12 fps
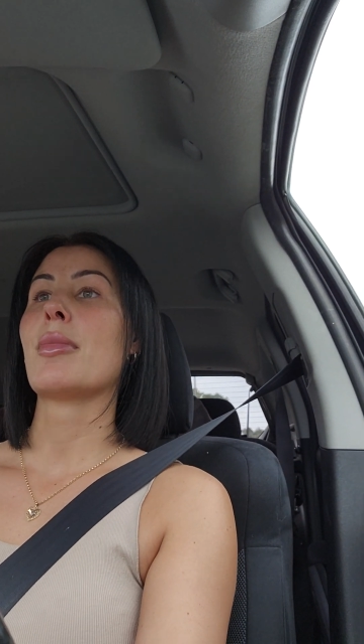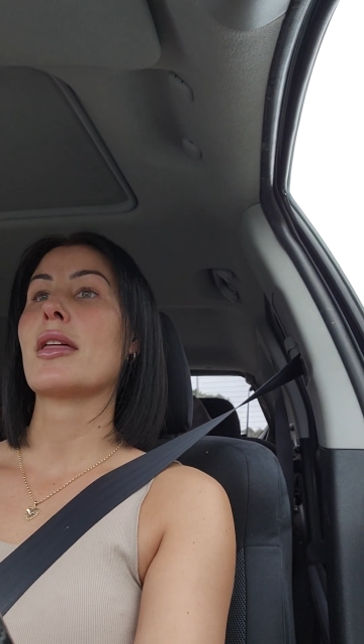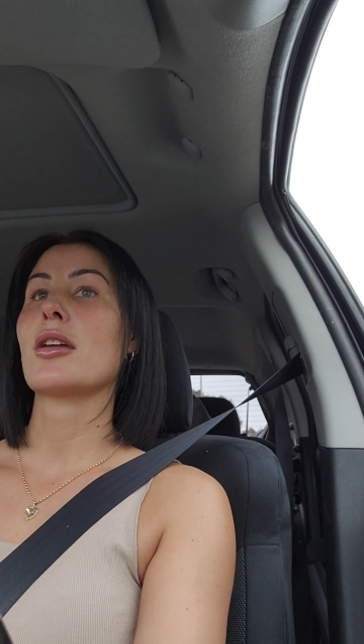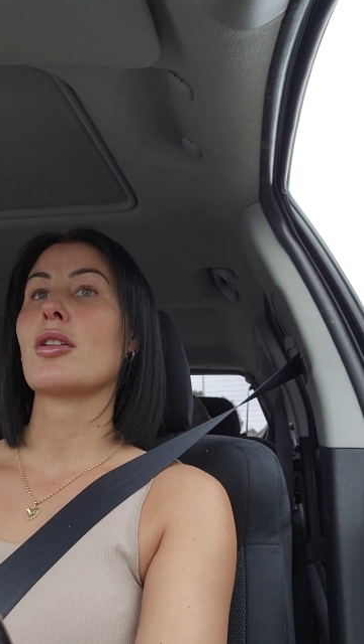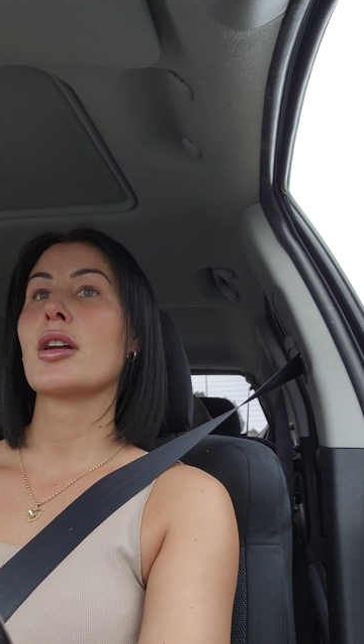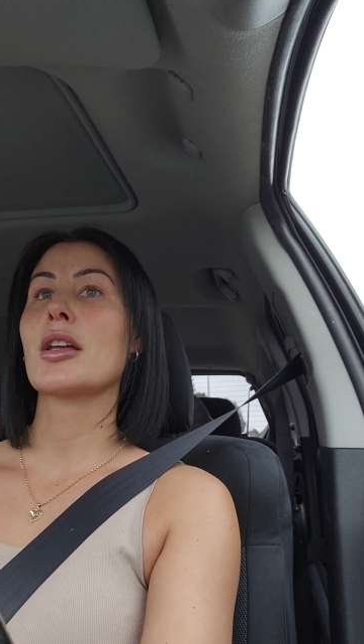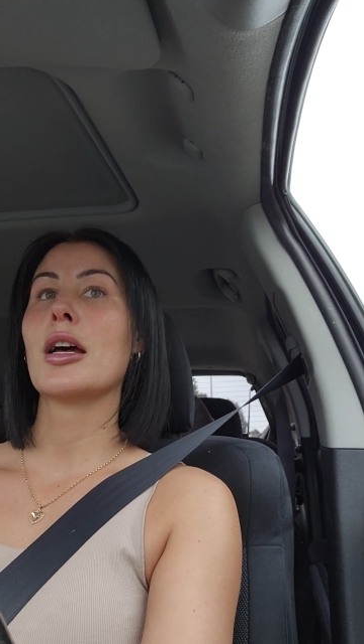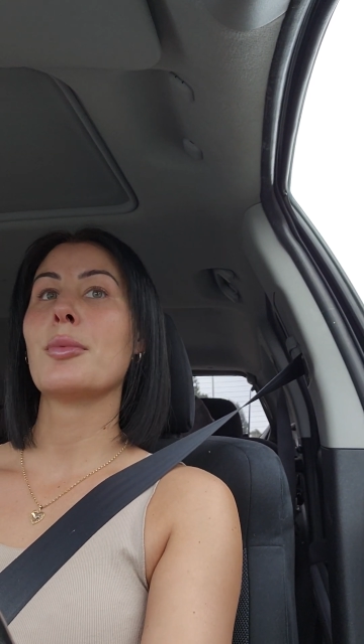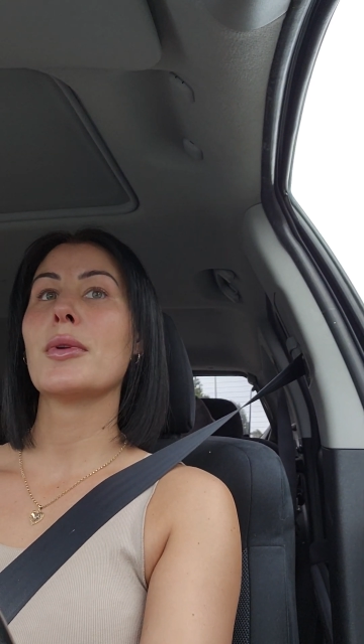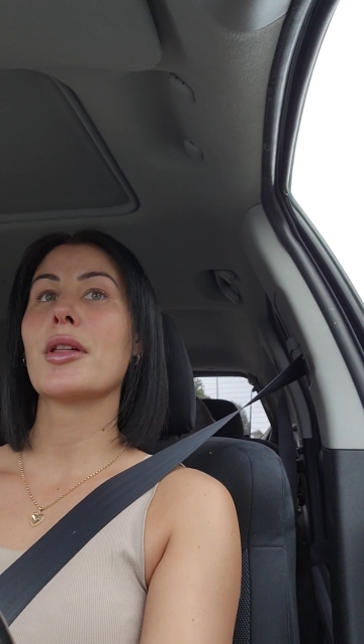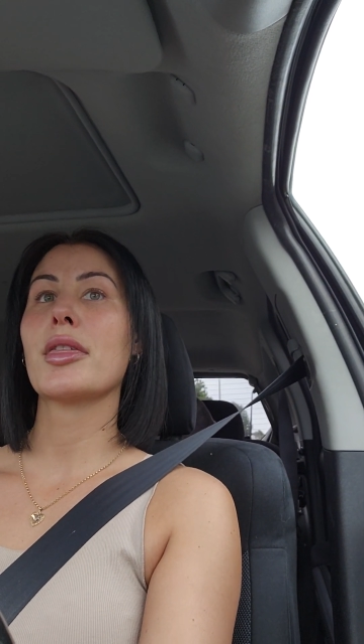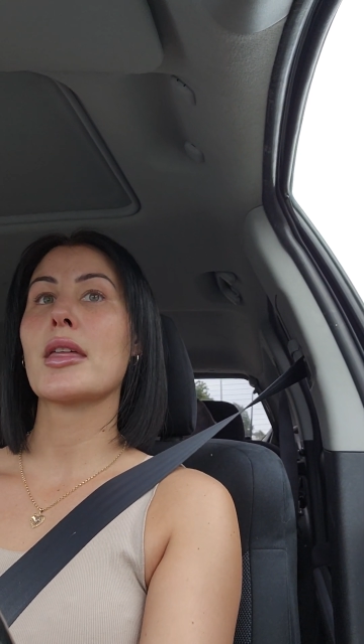But there are a
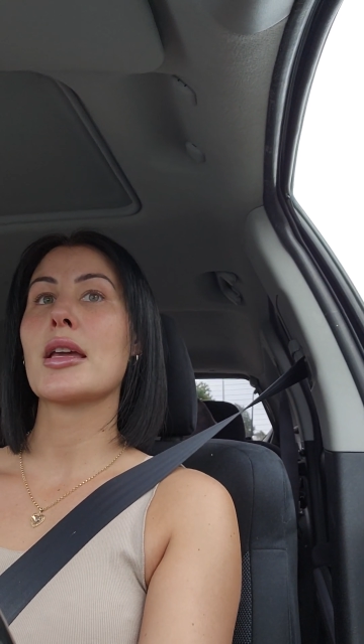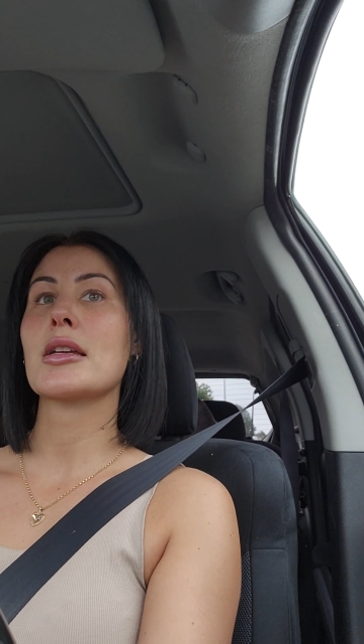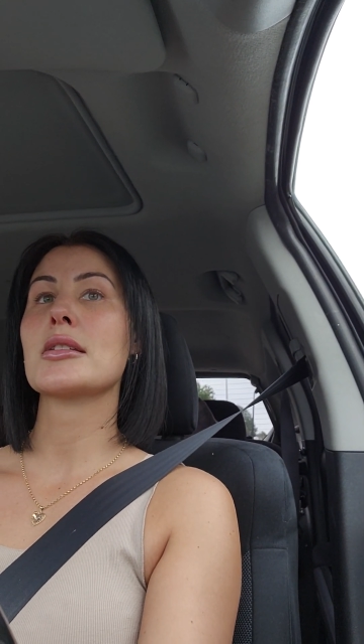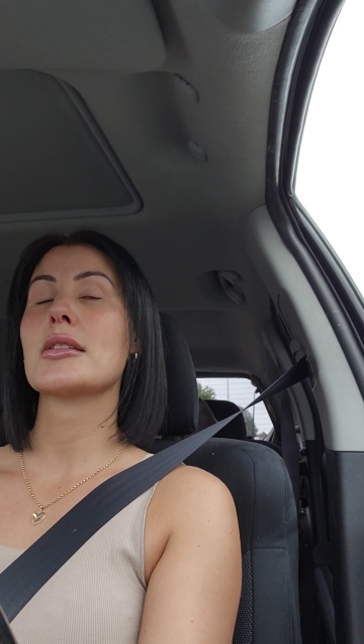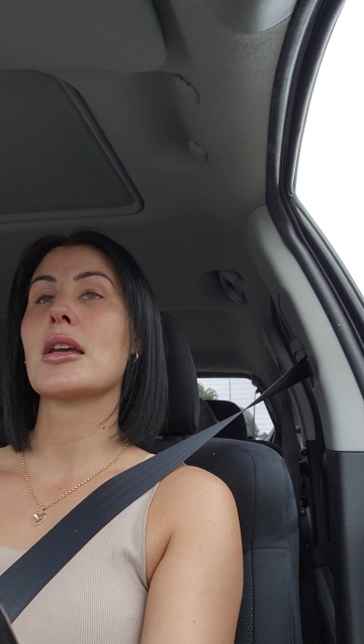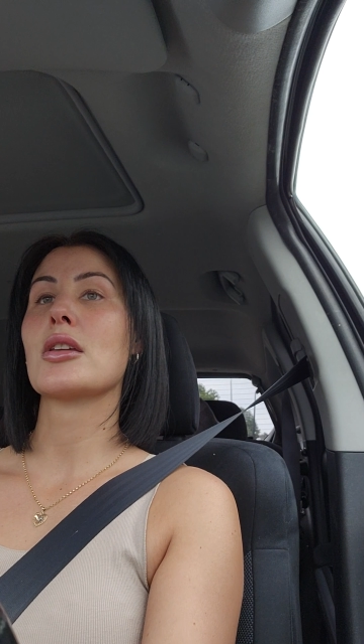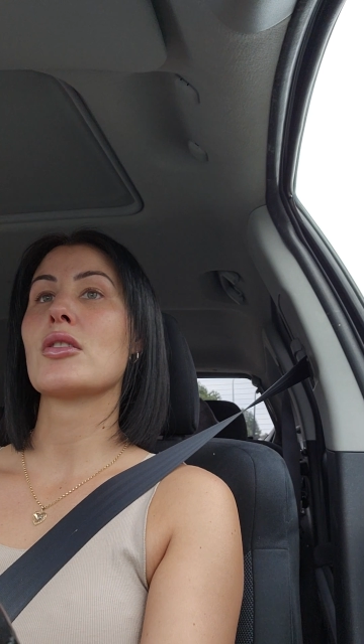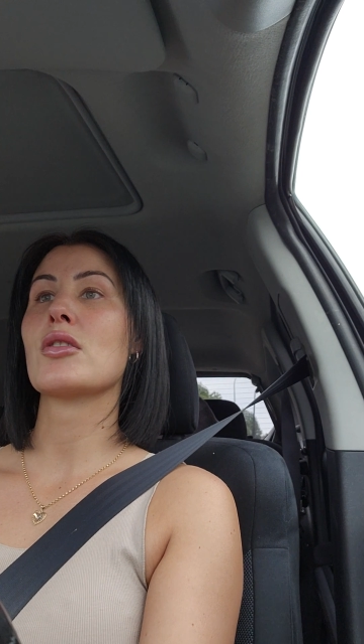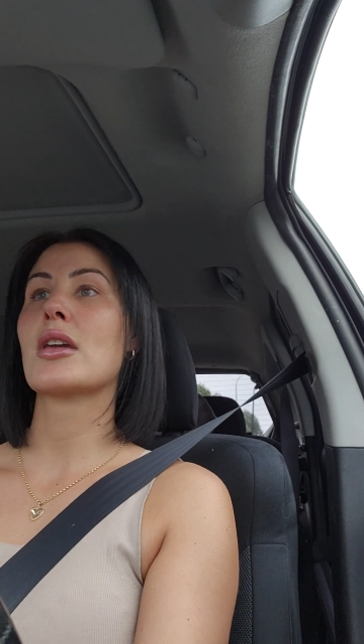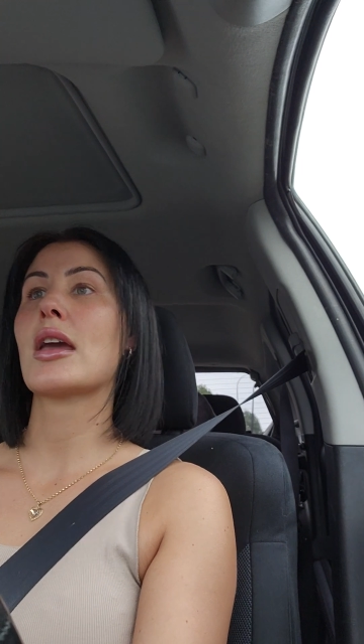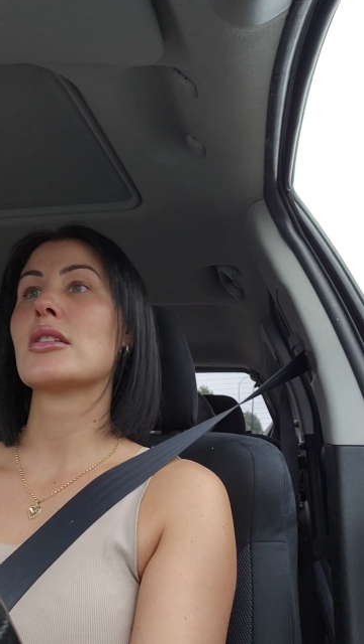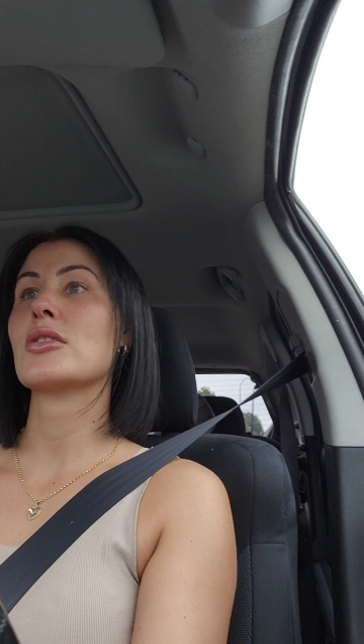couple of things that you
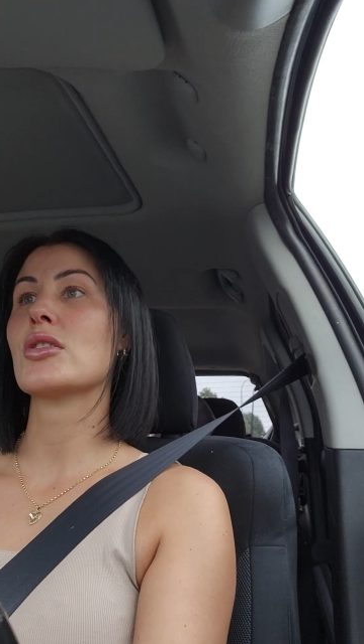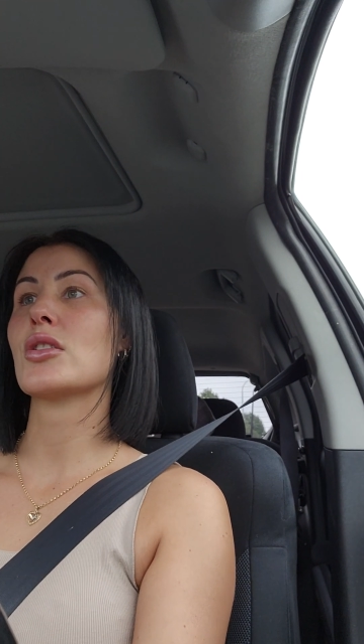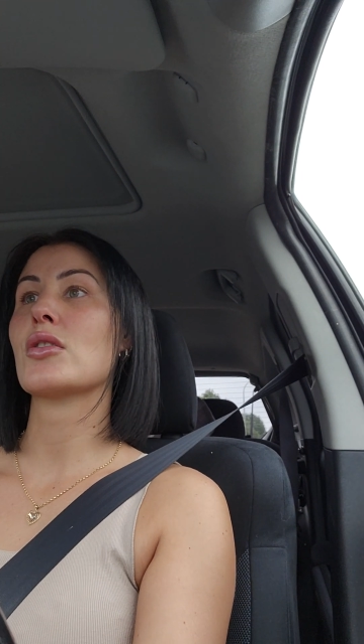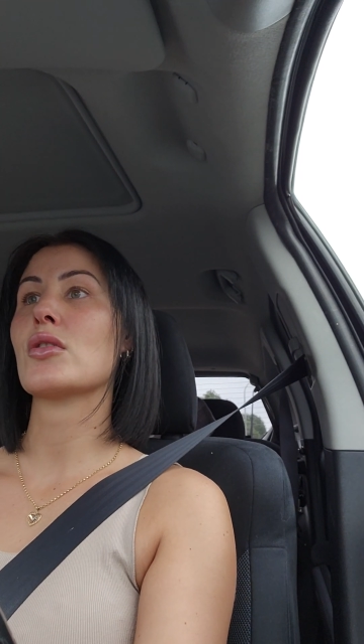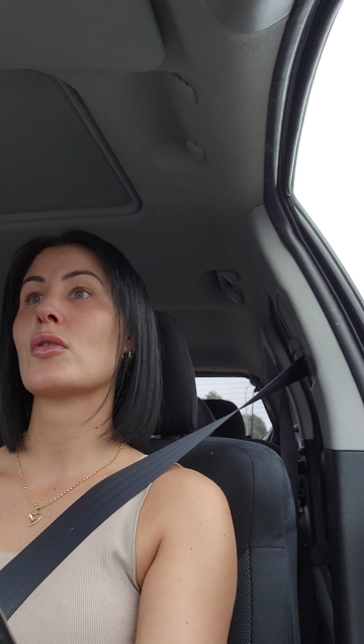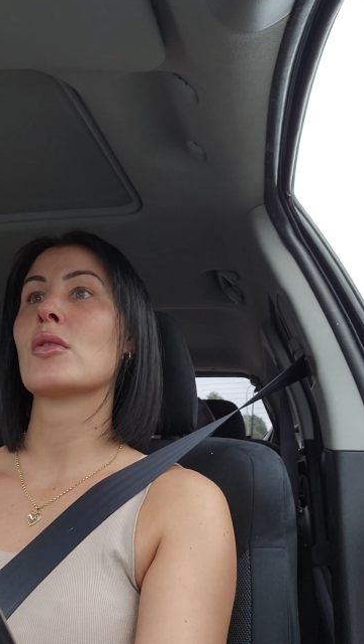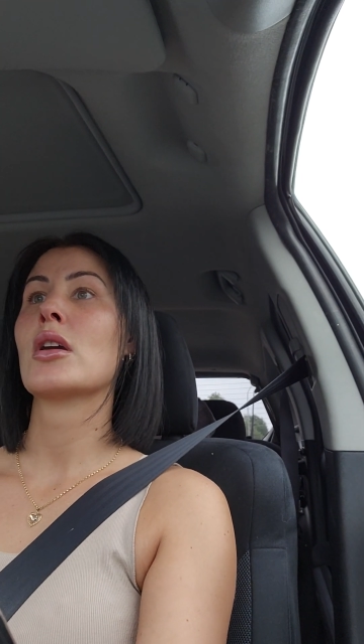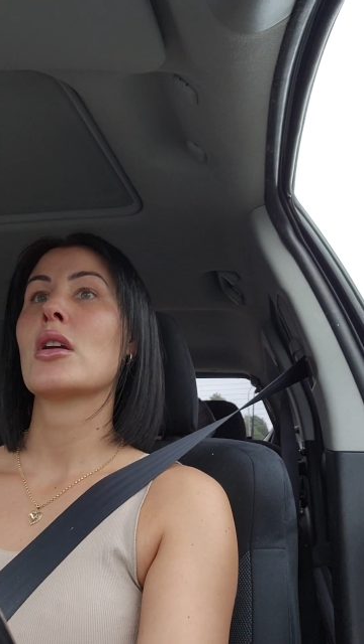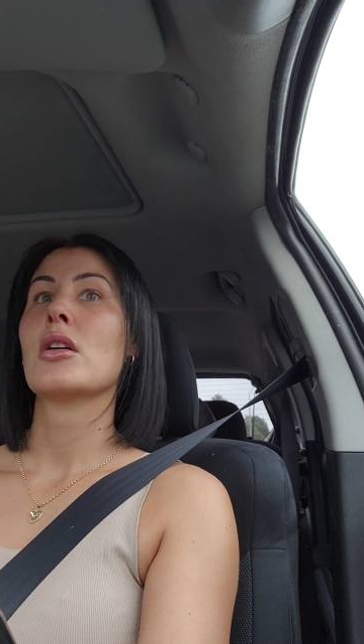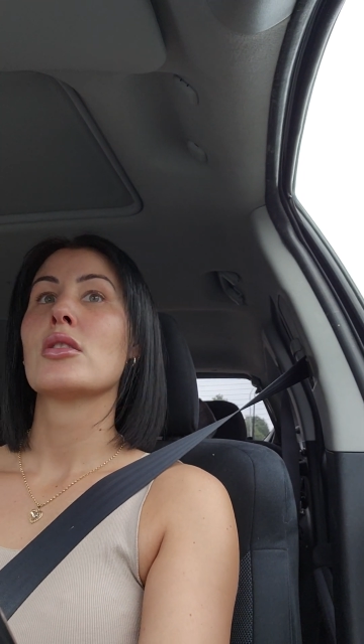can do